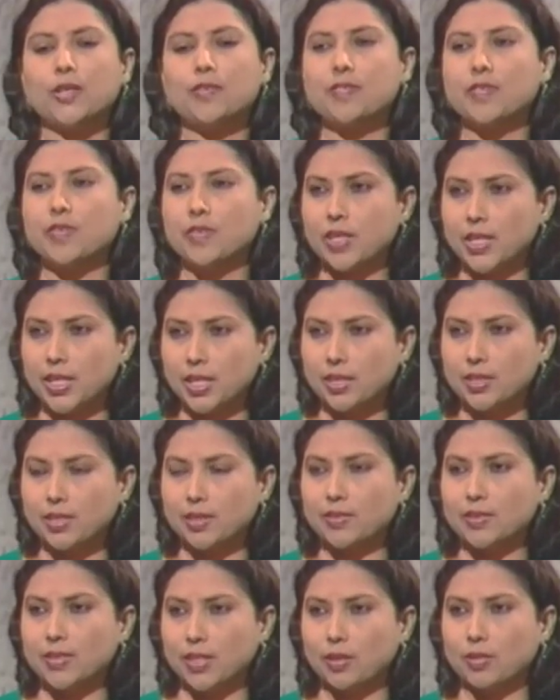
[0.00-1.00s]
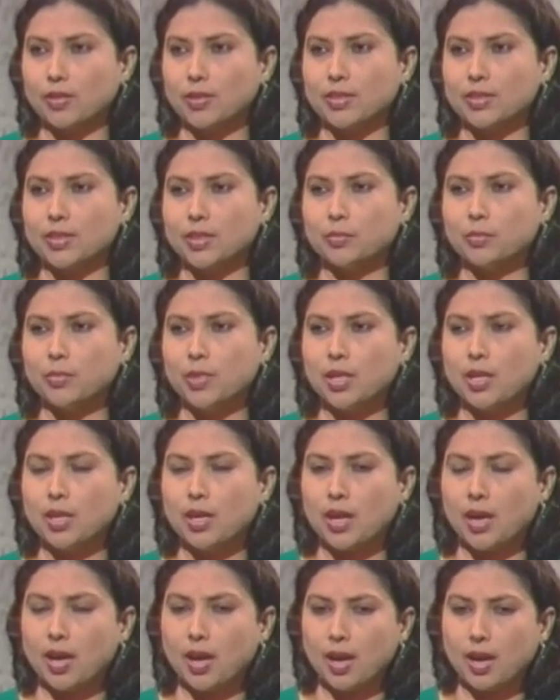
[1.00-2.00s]
of critics of secularism
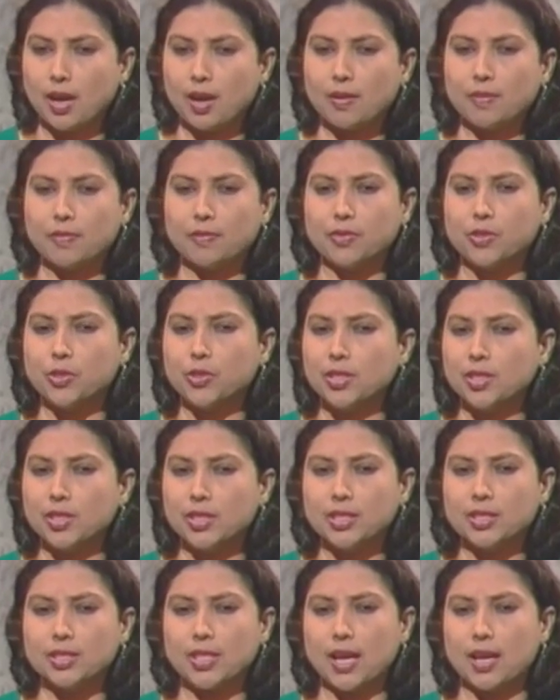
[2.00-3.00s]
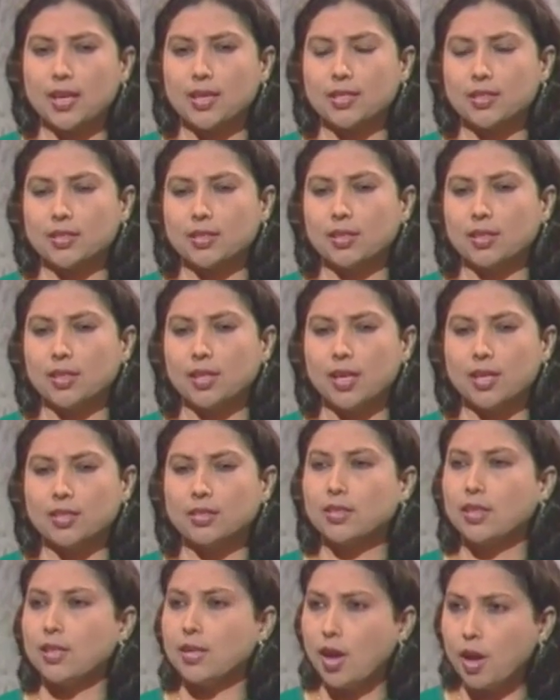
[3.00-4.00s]
have treated this as
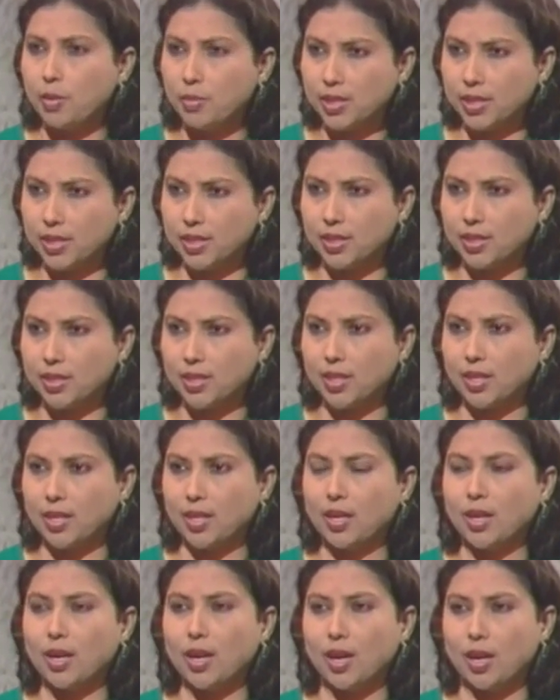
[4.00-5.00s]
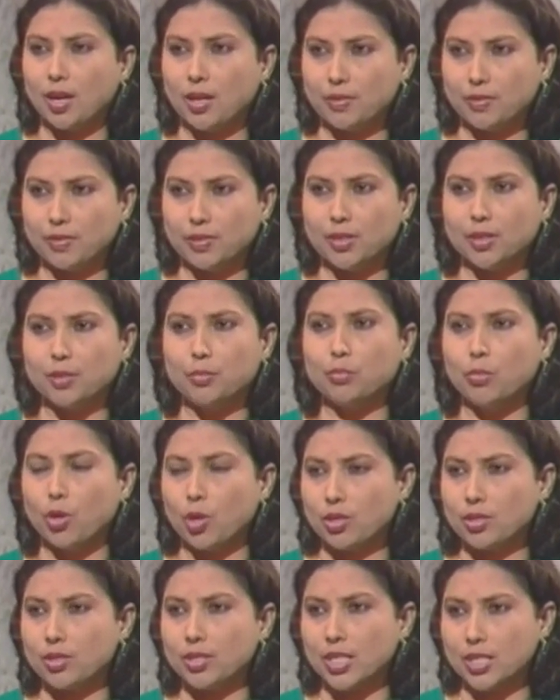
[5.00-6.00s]
an anomaly of the
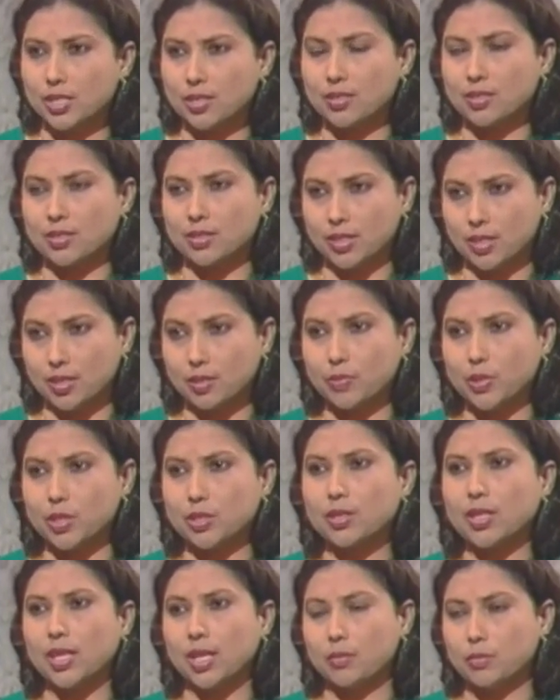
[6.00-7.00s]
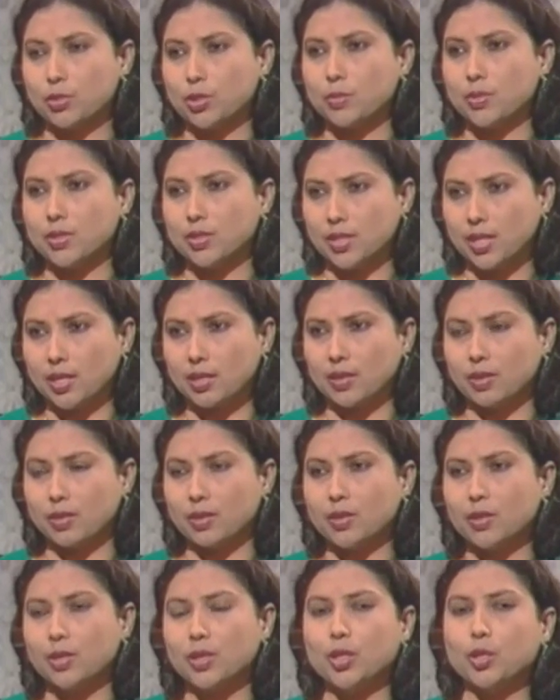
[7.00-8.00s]
modern nation state, which claims to be secular.
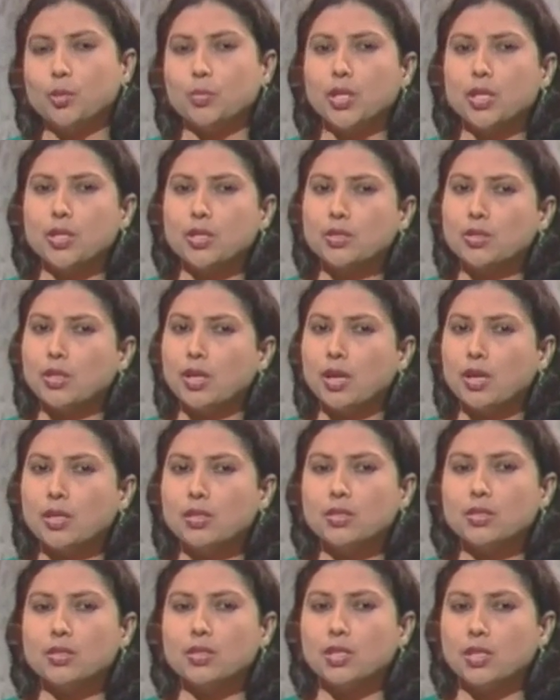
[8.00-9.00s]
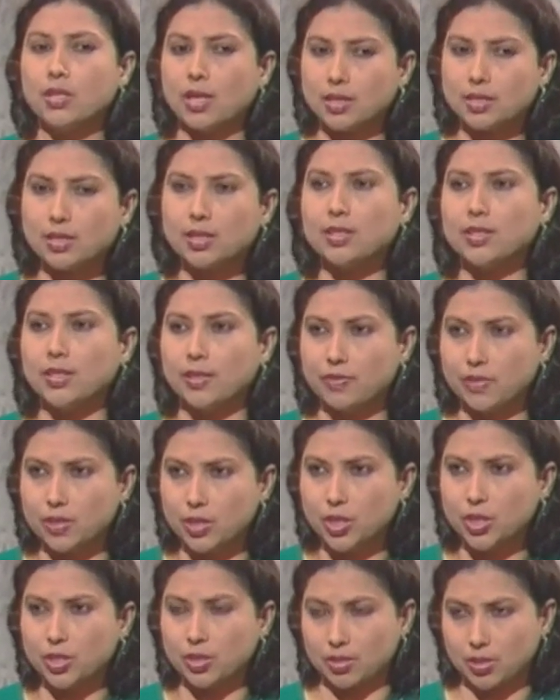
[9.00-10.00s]
Because on the classical
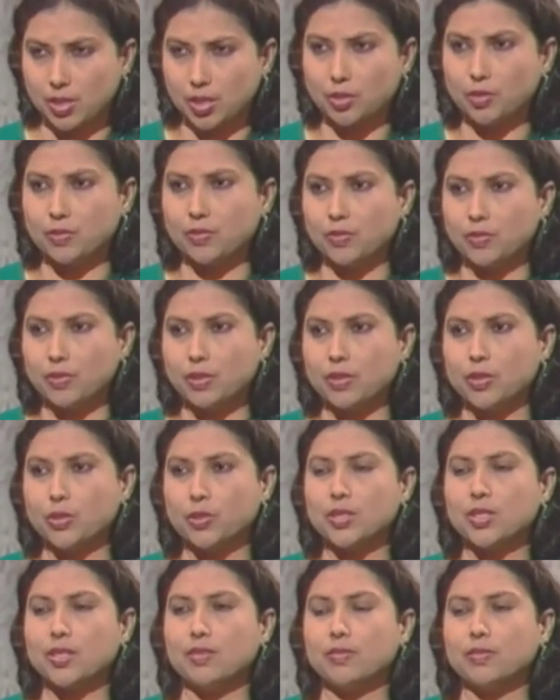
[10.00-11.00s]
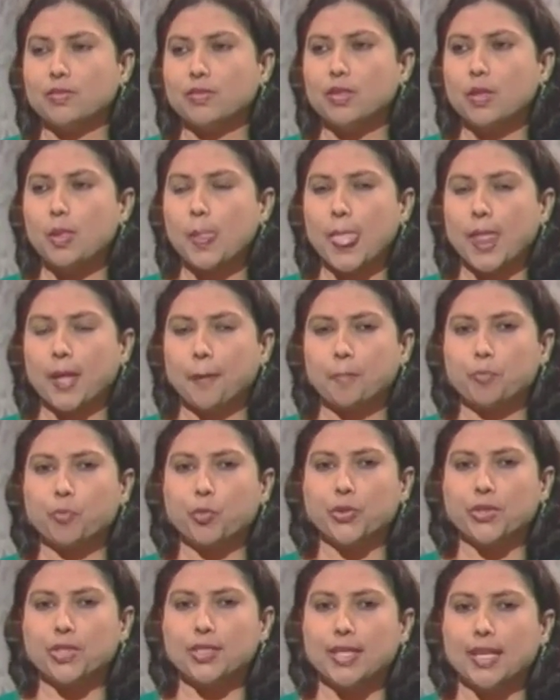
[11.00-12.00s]
definition that you yourself
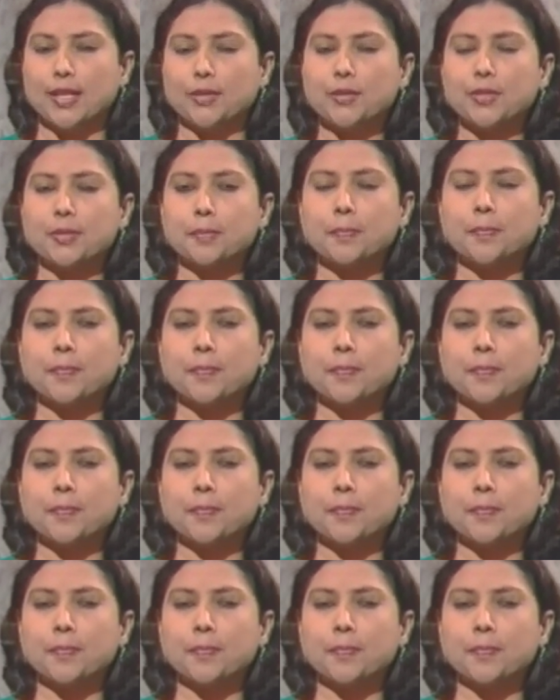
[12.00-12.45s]
pointed out,